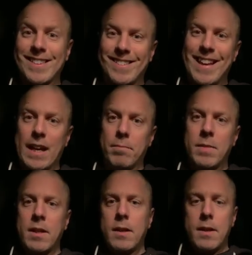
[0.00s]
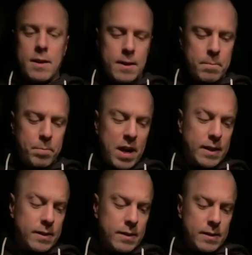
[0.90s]
same. But
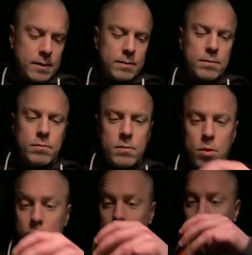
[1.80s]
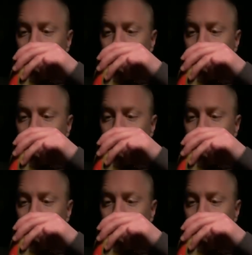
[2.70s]
hold on.